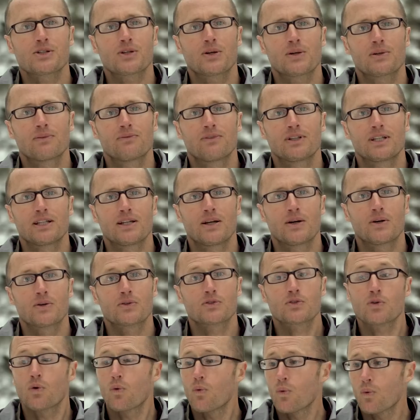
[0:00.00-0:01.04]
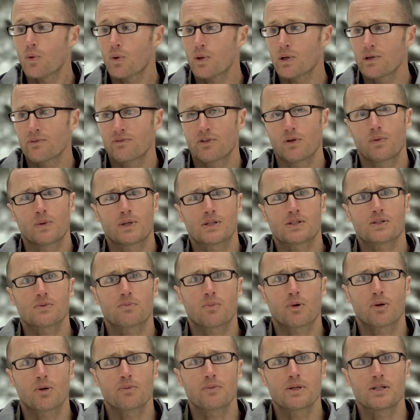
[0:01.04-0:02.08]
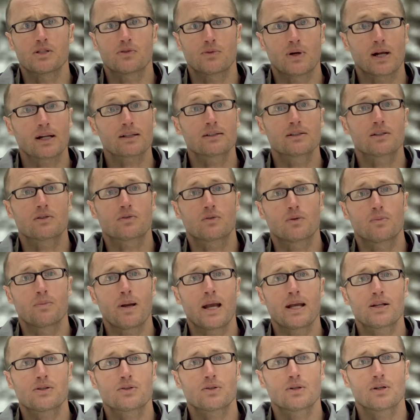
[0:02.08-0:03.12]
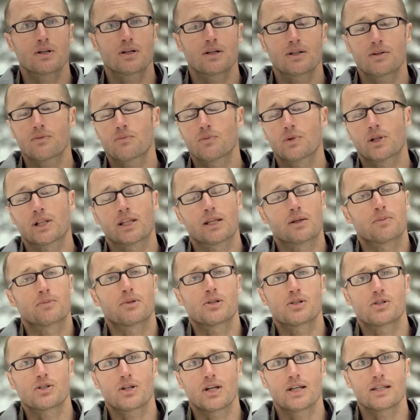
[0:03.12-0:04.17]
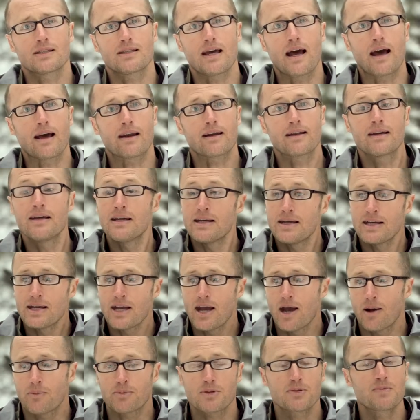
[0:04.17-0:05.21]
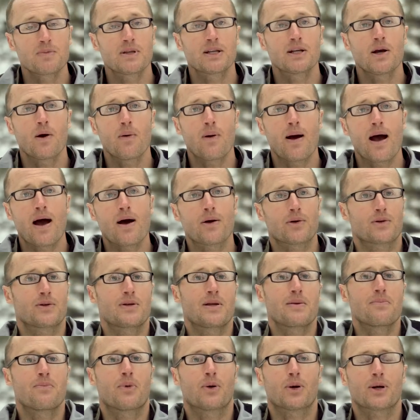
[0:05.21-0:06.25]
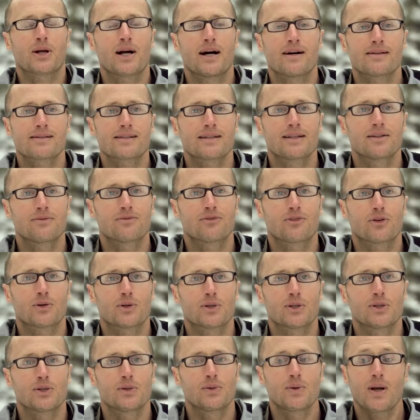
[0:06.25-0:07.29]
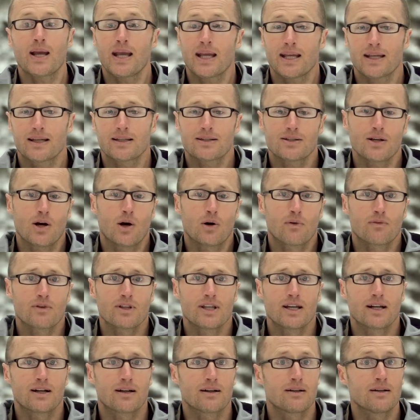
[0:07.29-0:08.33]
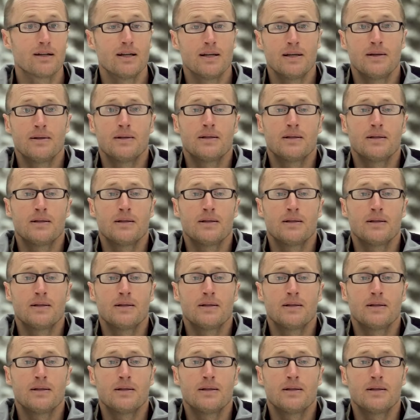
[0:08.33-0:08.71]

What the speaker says: and sharing videos, or if you want to support me directly through Patreon, really appreciate that. Helps me go out, create more content for you, and over there